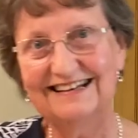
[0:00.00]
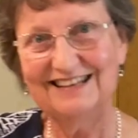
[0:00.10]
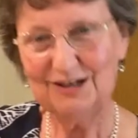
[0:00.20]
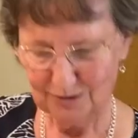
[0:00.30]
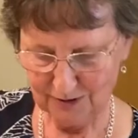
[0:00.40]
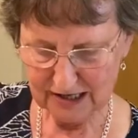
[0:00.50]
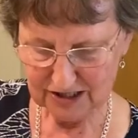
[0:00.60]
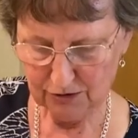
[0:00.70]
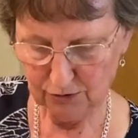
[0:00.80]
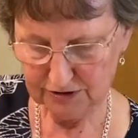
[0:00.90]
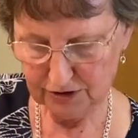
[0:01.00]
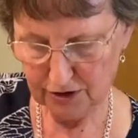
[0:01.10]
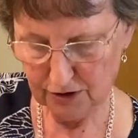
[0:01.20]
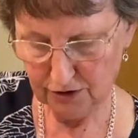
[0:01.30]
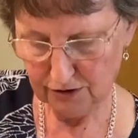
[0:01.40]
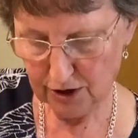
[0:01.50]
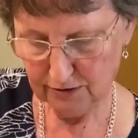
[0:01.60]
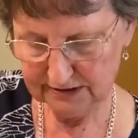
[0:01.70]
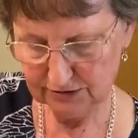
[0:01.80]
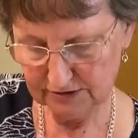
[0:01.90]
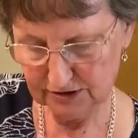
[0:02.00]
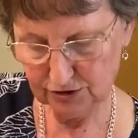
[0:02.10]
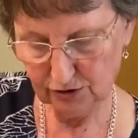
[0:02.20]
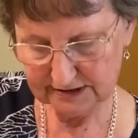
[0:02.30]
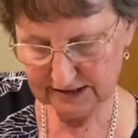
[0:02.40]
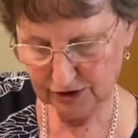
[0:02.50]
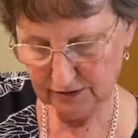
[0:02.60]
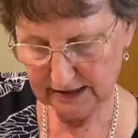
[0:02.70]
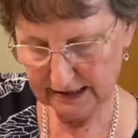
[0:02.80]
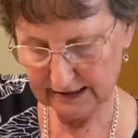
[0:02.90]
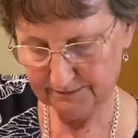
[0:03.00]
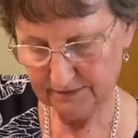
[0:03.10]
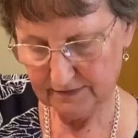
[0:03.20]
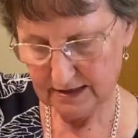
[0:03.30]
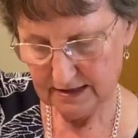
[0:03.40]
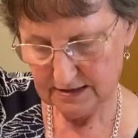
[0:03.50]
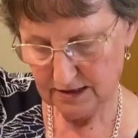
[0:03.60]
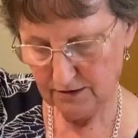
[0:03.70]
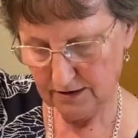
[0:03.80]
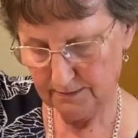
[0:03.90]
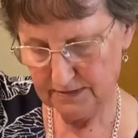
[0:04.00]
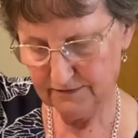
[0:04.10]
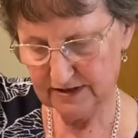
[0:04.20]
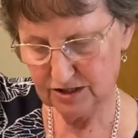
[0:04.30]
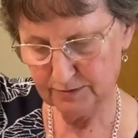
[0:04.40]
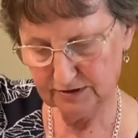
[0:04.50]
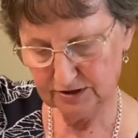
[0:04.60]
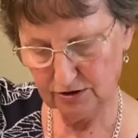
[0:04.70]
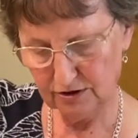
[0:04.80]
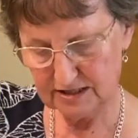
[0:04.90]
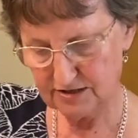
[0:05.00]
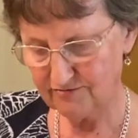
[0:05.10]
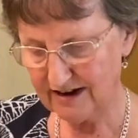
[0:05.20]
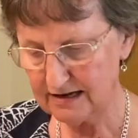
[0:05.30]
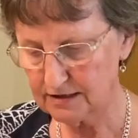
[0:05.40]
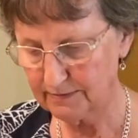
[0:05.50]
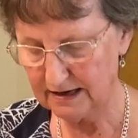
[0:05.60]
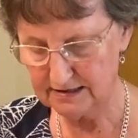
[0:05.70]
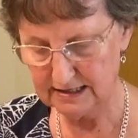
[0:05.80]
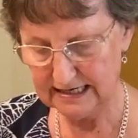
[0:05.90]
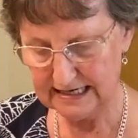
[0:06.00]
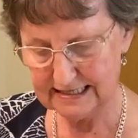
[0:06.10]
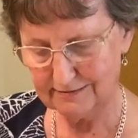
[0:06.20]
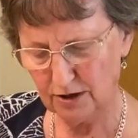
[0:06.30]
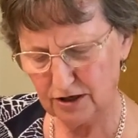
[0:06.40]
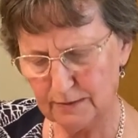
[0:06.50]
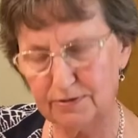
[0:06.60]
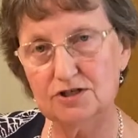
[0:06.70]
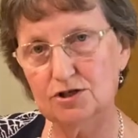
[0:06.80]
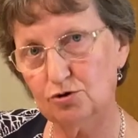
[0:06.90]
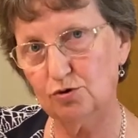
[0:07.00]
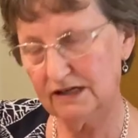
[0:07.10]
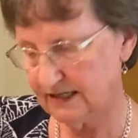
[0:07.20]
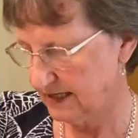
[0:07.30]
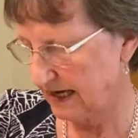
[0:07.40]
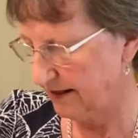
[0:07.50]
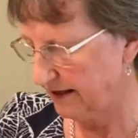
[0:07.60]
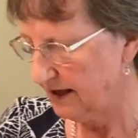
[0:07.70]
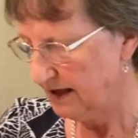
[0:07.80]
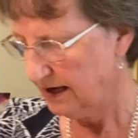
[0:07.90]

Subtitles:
you will actually also know your own sort of stocks that you like. So a bit of vegetable stock, it's around about a litre. I'm not going to put it all in together.